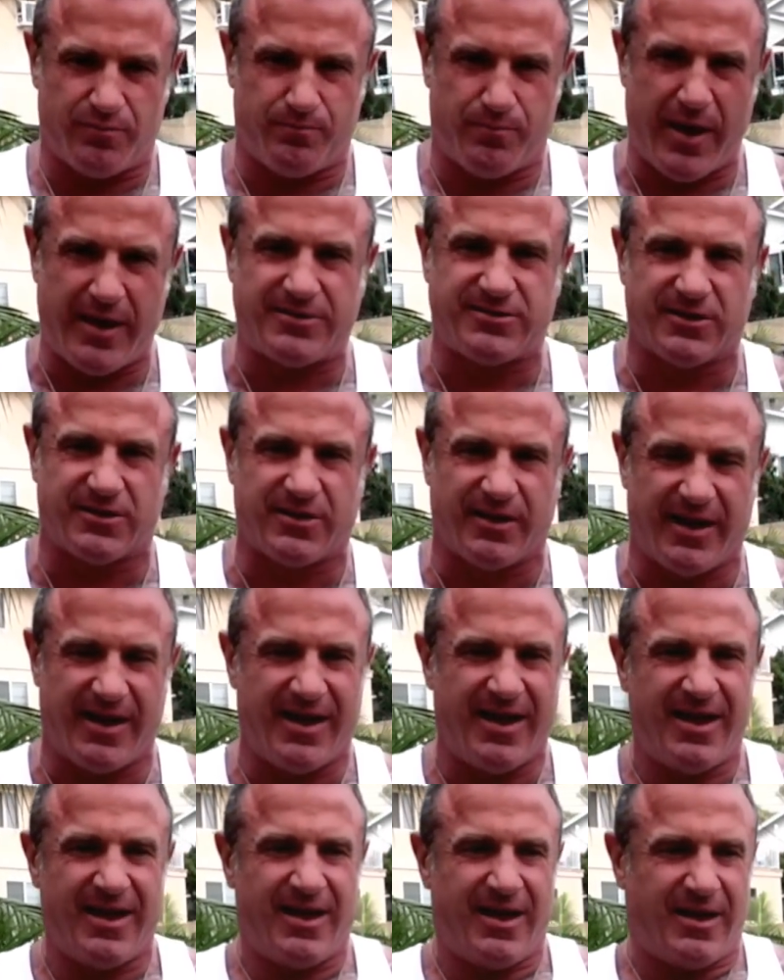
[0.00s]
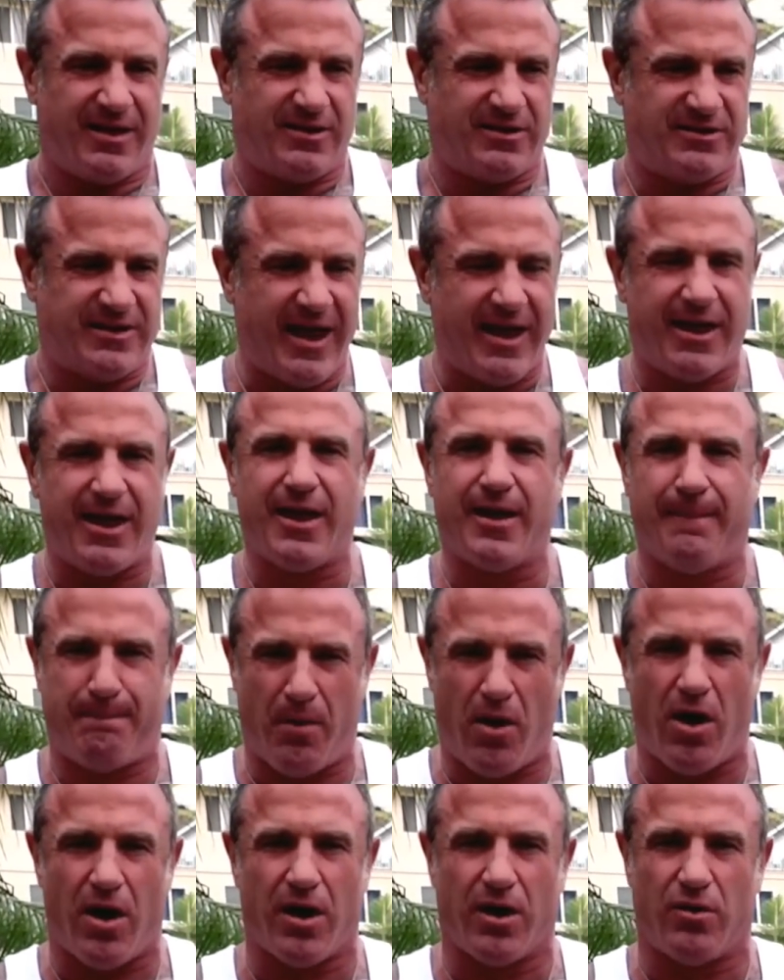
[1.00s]
basically taking
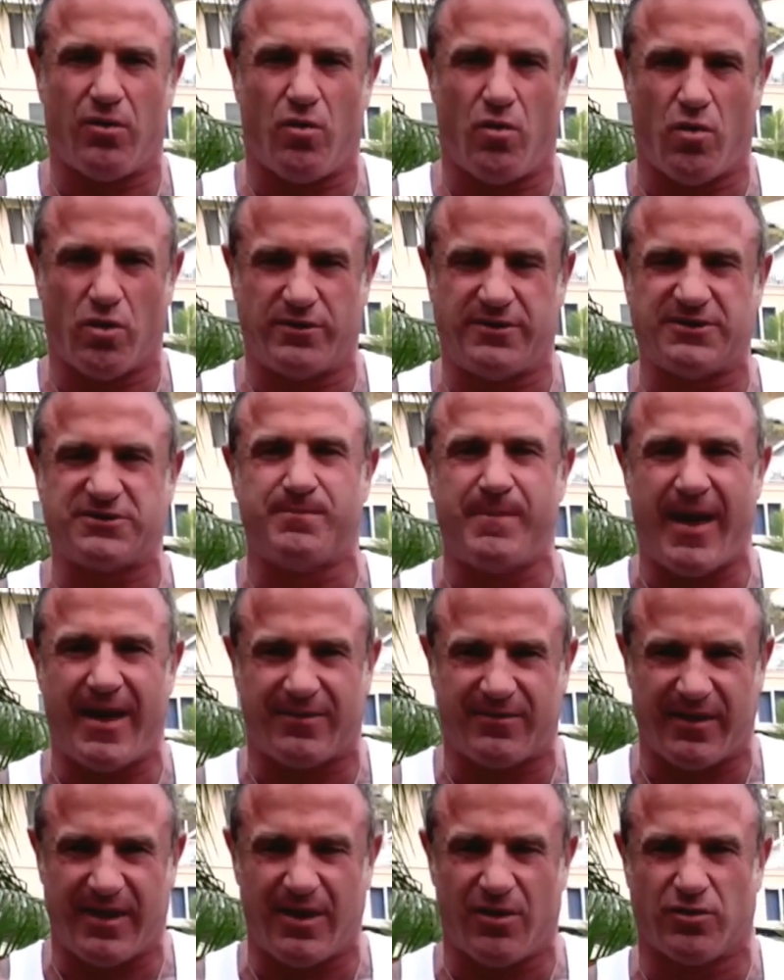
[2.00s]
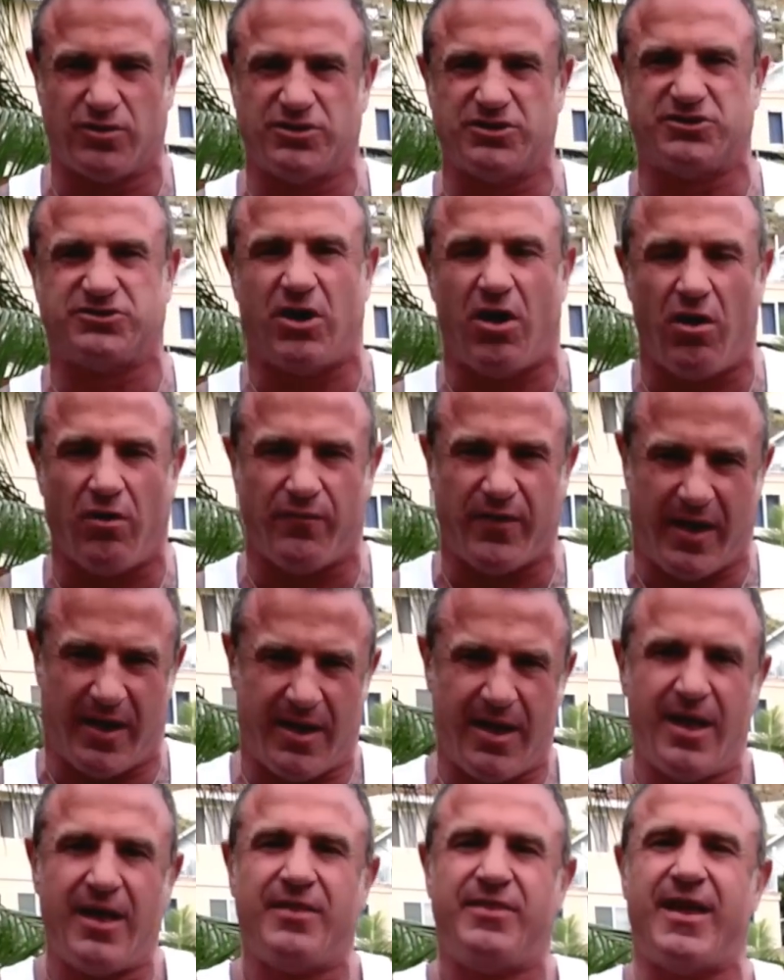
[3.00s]
apart or dismantling or dissolving
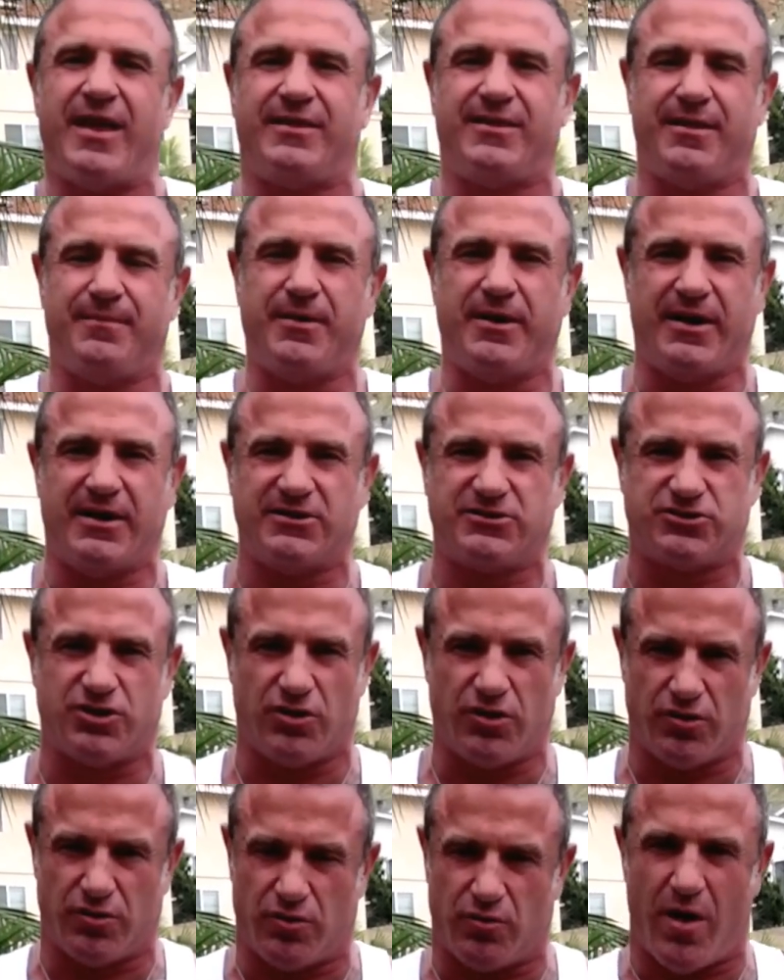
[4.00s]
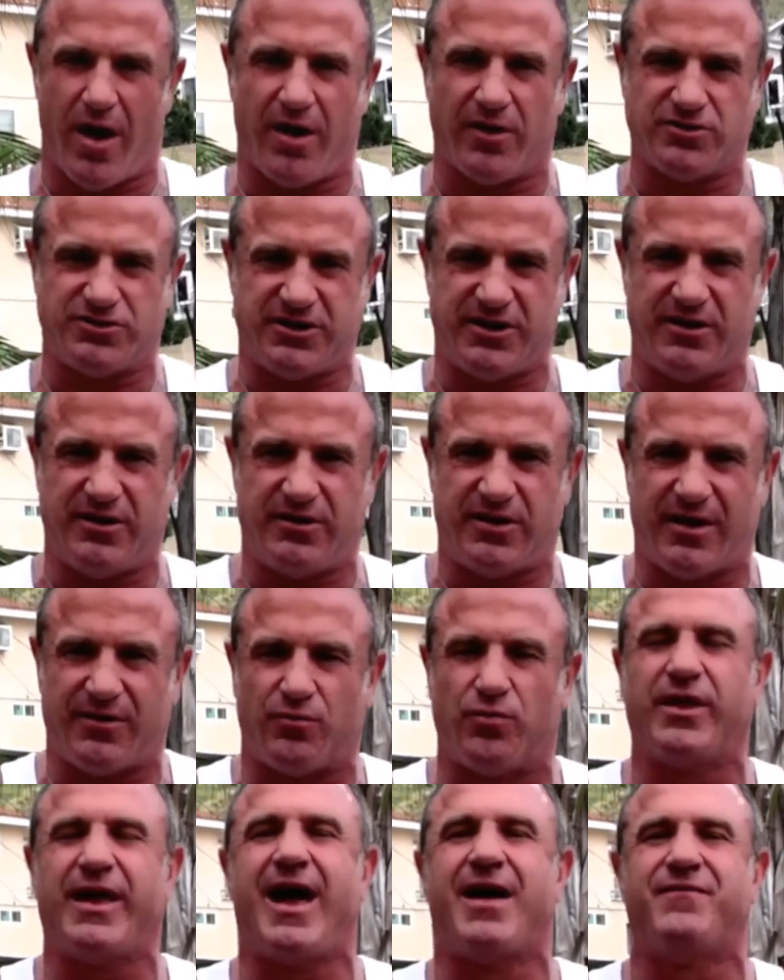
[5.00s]
that timidness, so your neurology doesn't
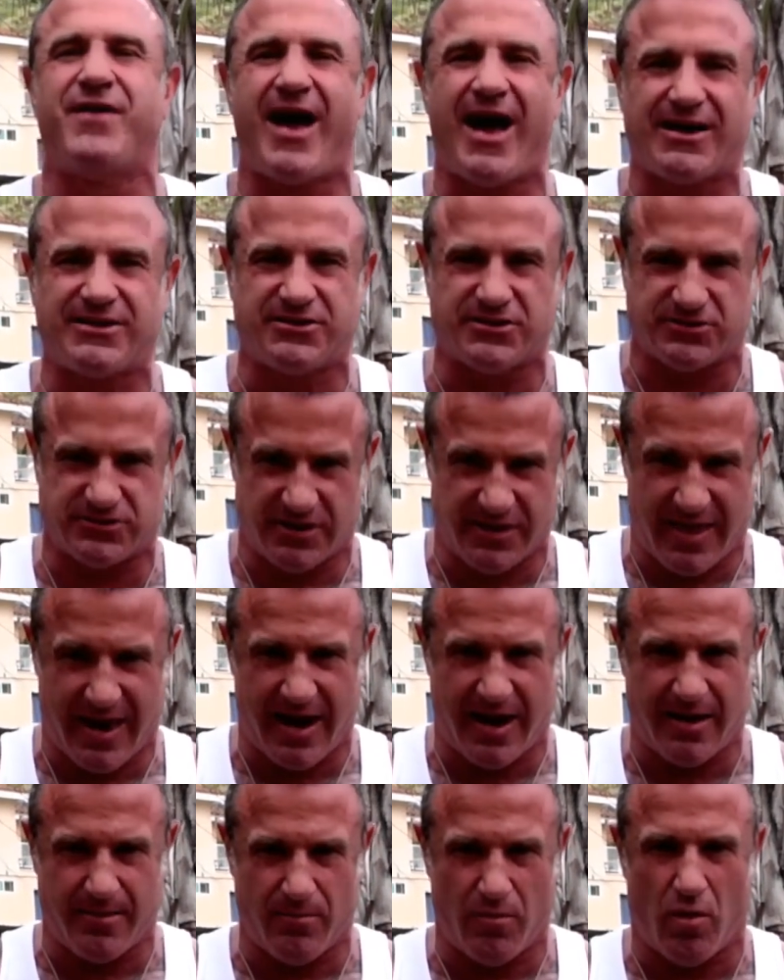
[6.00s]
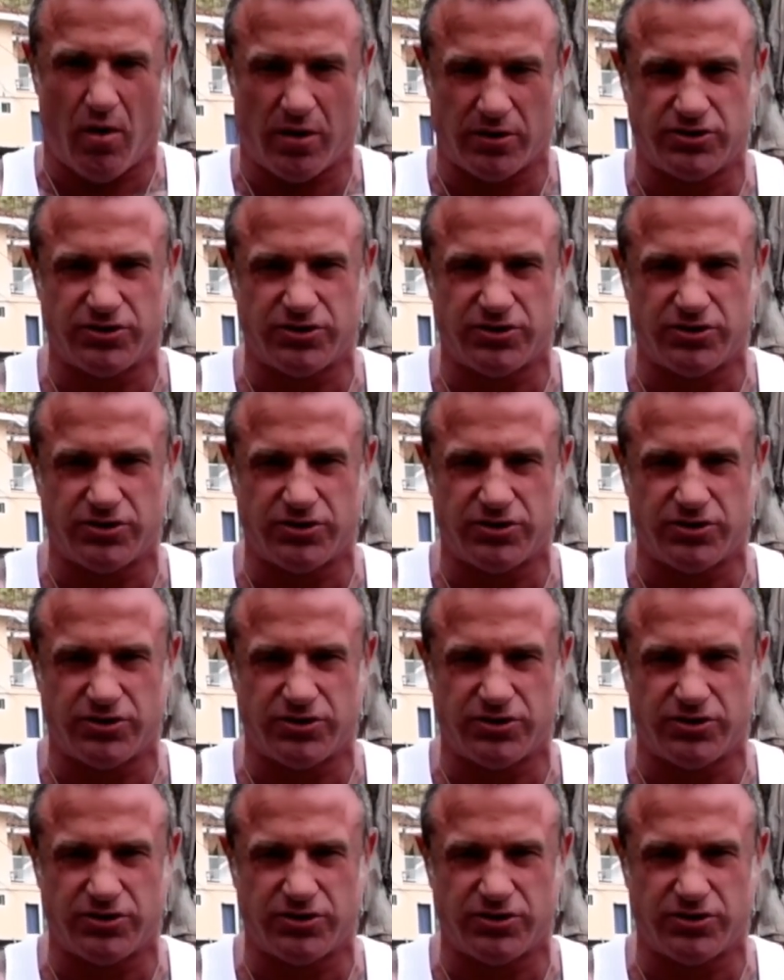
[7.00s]
really have access to that anymore.